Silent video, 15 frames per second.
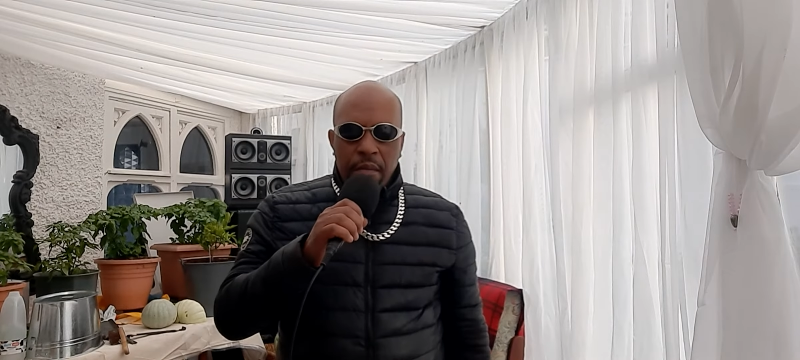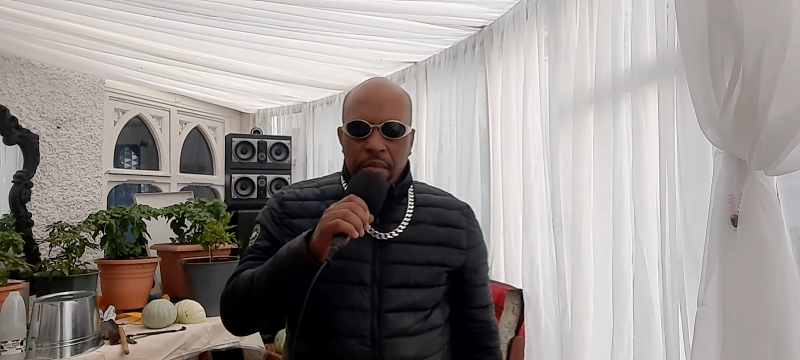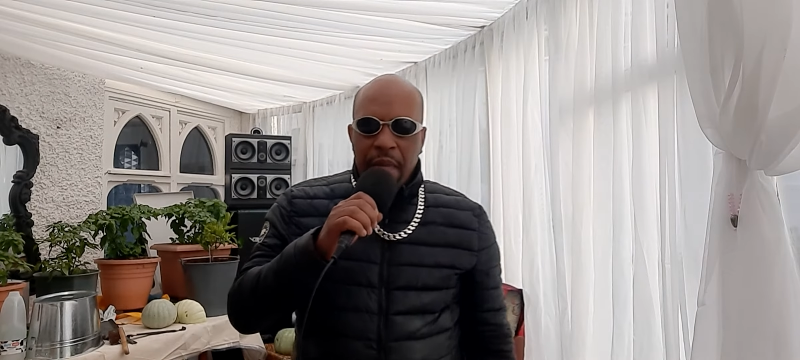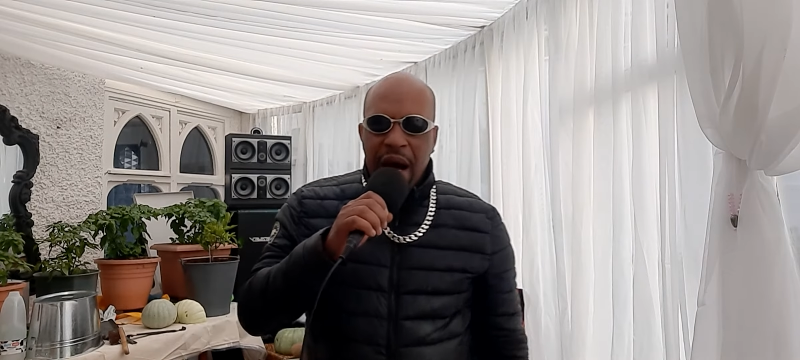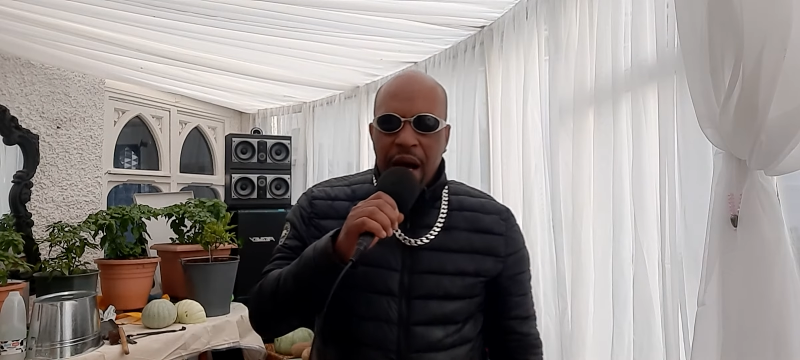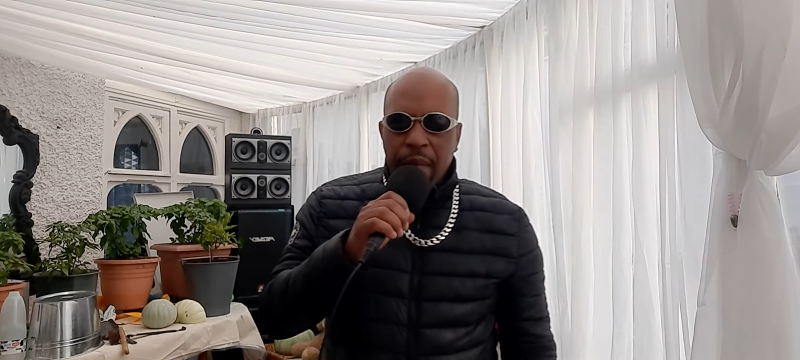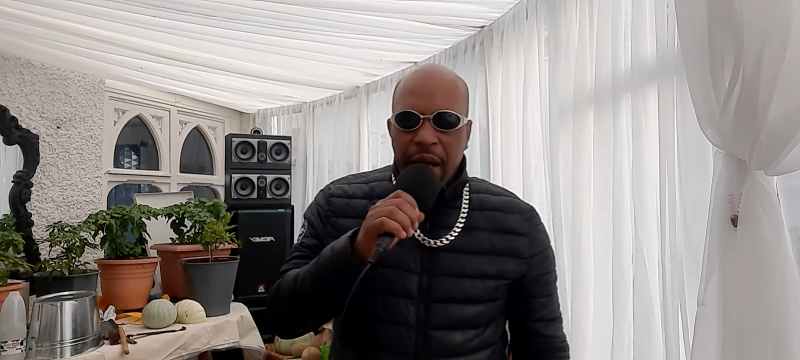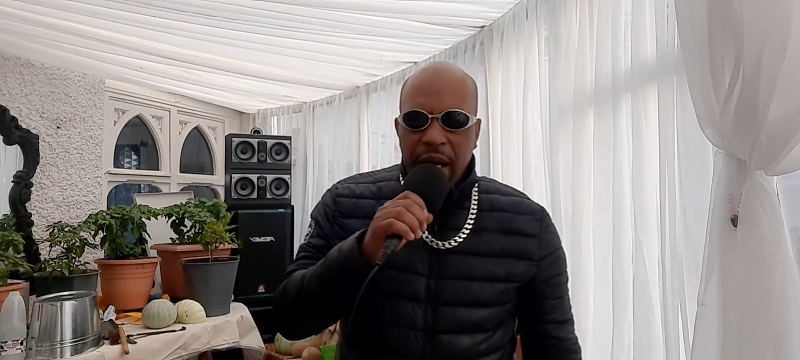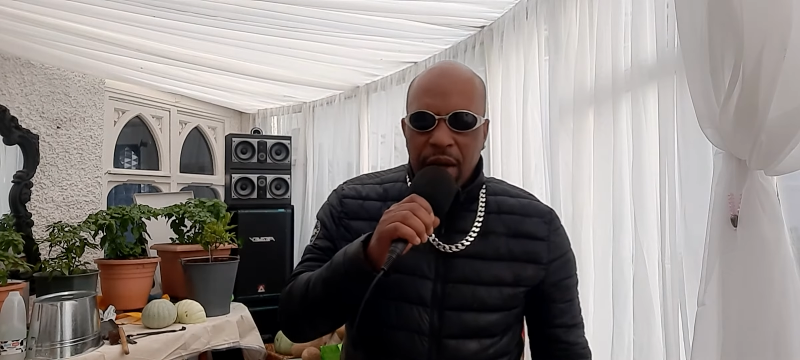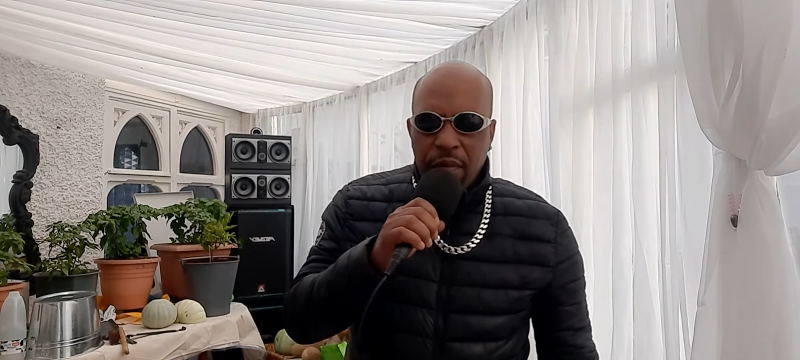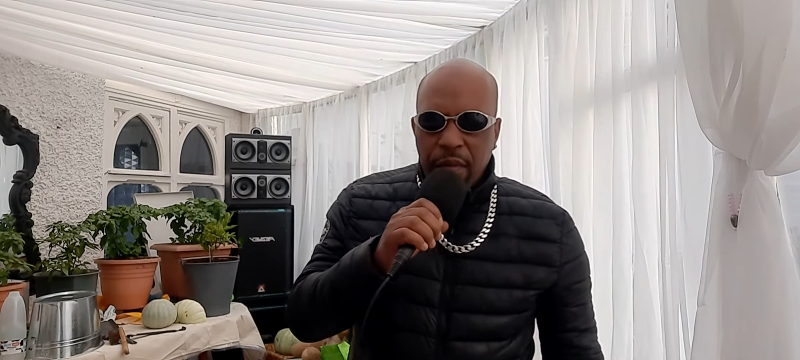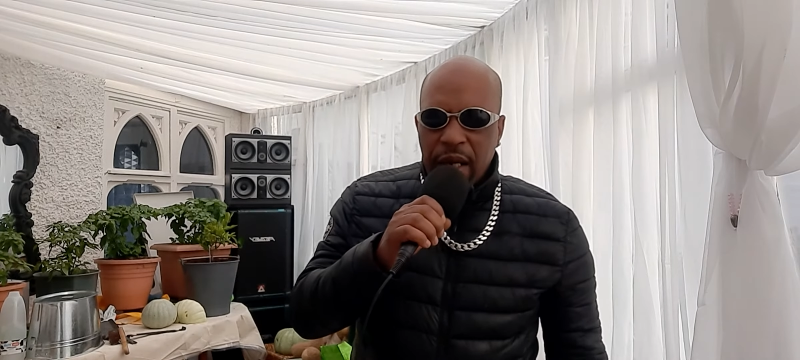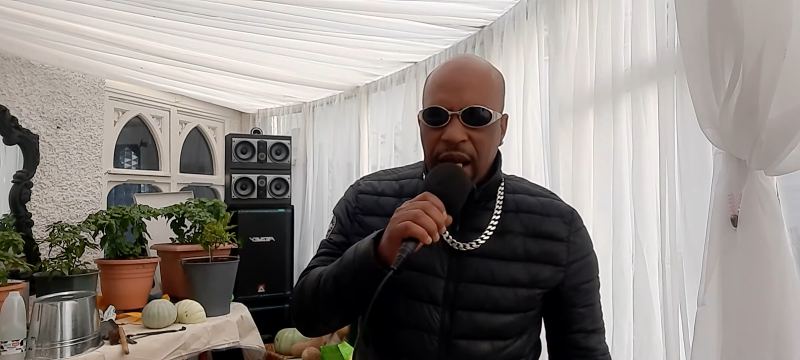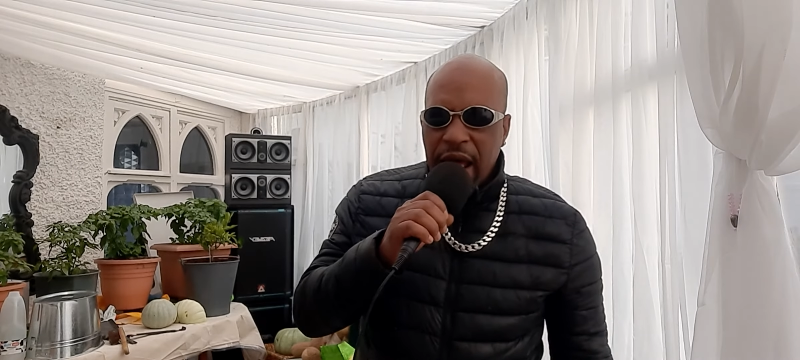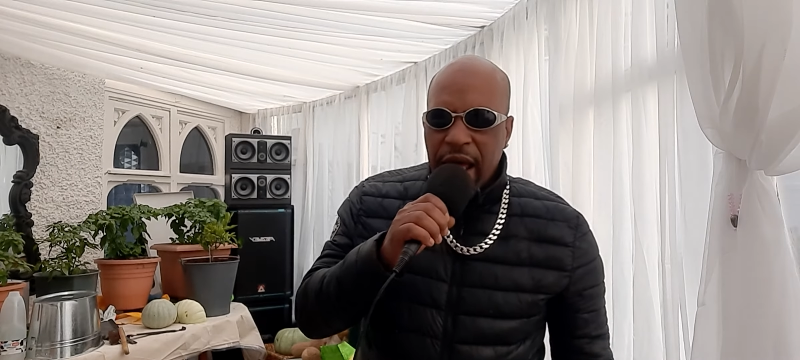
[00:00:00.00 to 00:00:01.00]
Baba
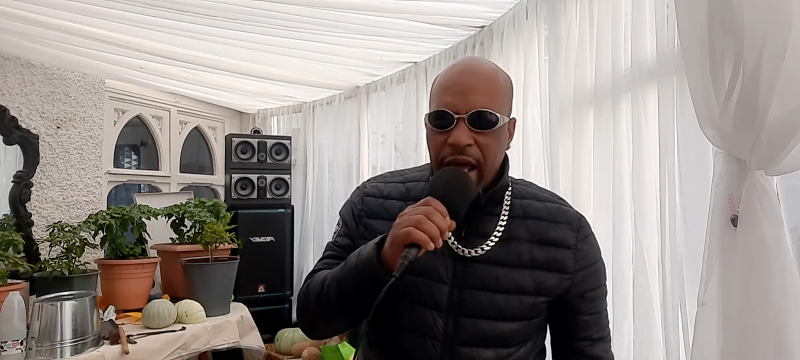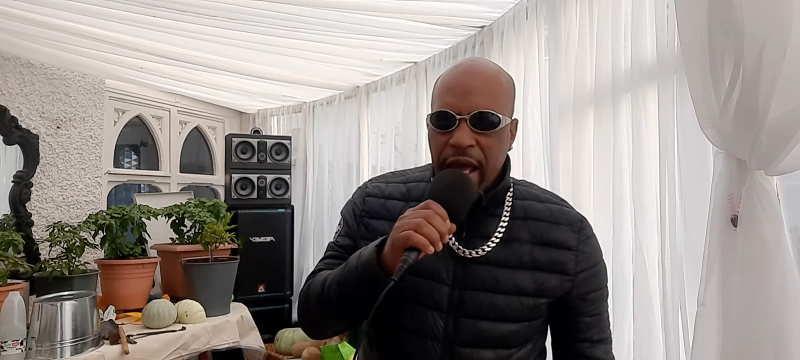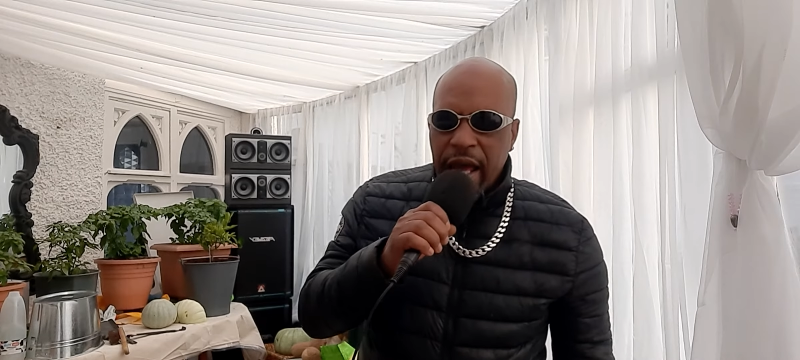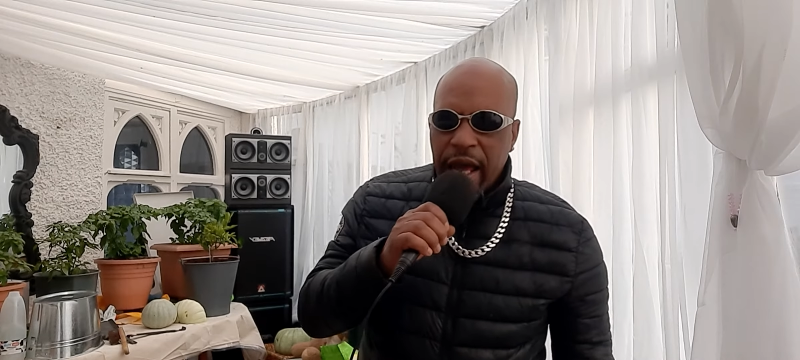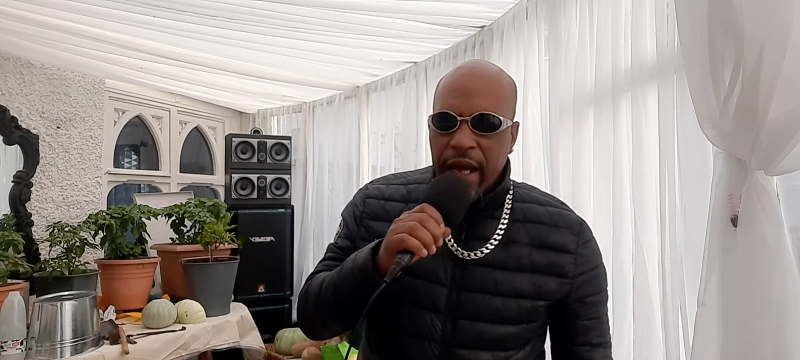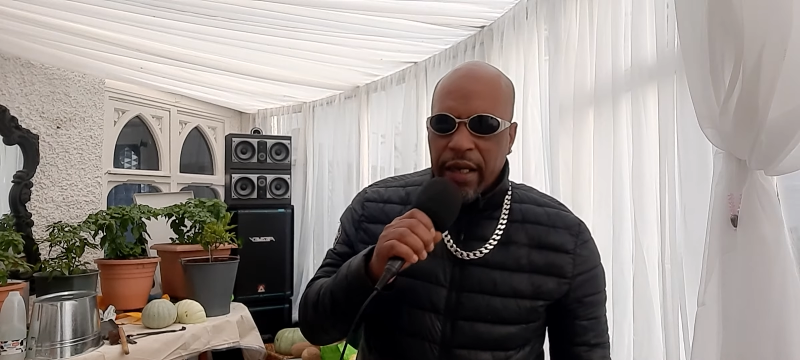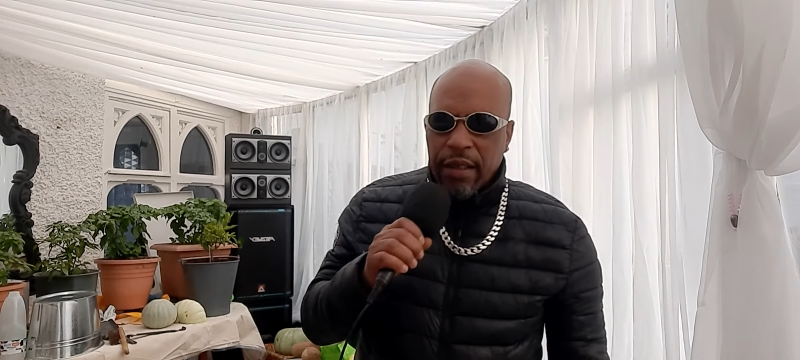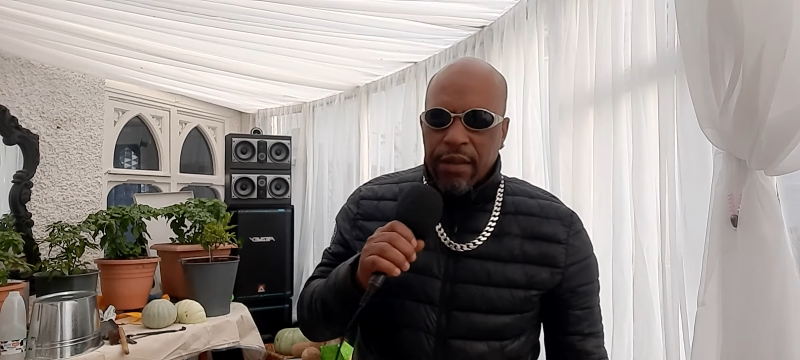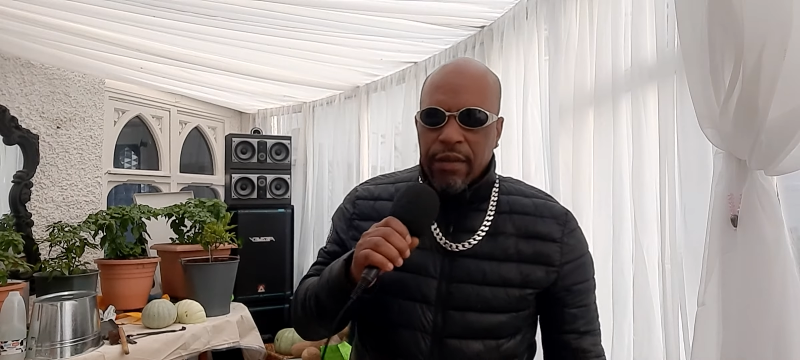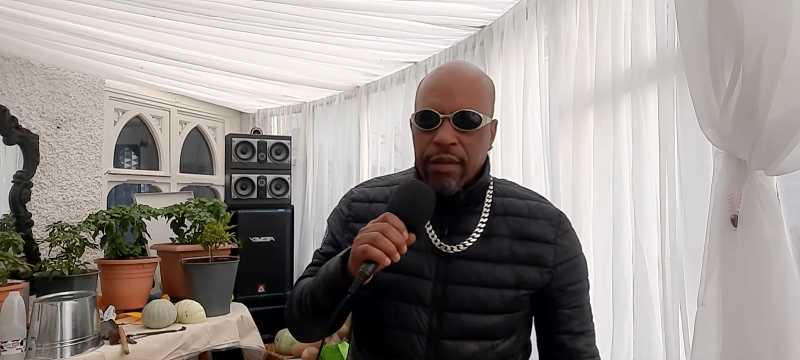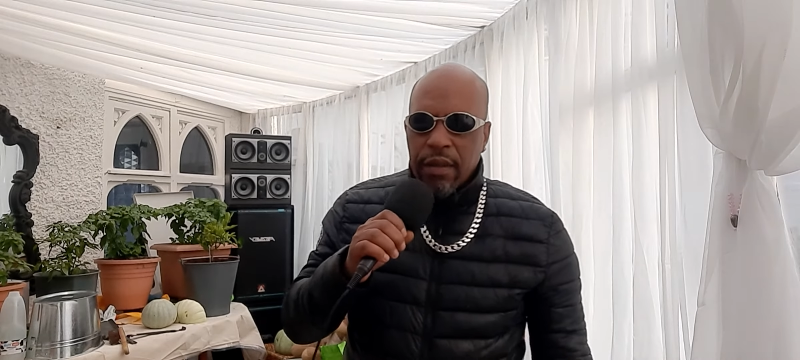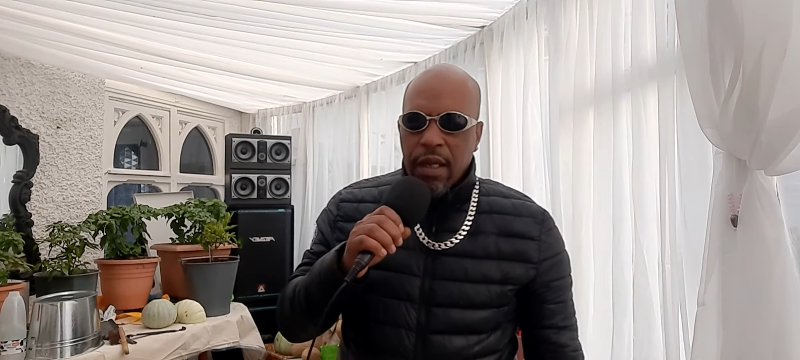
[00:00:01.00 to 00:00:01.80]
Lumbalang.